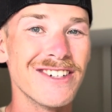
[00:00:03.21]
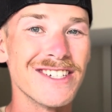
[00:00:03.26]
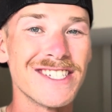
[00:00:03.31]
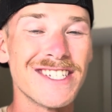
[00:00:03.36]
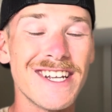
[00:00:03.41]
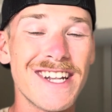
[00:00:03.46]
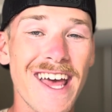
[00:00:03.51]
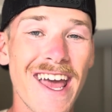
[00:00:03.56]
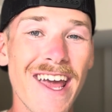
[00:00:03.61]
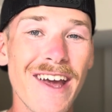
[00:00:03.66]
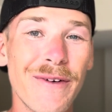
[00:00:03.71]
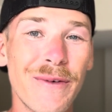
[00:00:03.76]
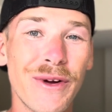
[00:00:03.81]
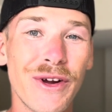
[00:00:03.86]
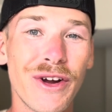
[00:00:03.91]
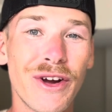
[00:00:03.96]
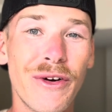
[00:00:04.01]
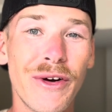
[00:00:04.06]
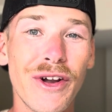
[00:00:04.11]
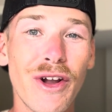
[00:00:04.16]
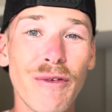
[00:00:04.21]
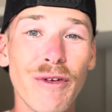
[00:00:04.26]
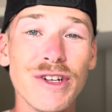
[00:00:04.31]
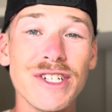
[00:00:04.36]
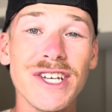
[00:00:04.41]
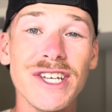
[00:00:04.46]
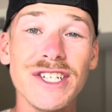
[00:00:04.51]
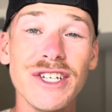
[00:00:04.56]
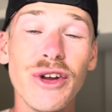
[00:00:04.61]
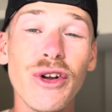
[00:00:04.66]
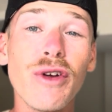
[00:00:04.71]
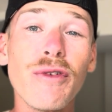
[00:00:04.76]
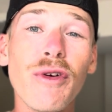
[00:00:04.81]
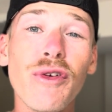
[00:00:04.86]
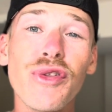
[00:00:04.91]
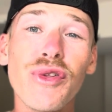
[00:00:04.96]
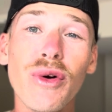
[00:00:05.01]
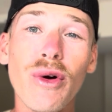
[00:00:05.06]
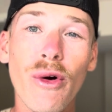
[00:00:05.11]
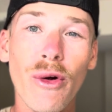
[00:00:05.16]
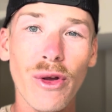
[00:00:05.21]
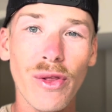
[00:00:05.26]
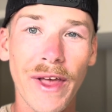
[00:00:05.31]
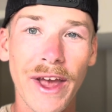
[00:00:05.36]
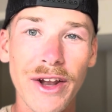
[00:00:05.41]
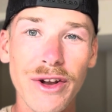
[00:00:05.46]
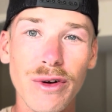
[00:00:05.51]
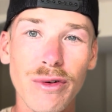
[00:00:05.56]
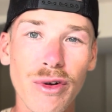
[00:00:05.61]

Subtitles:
Today we are going over to Universal Orlando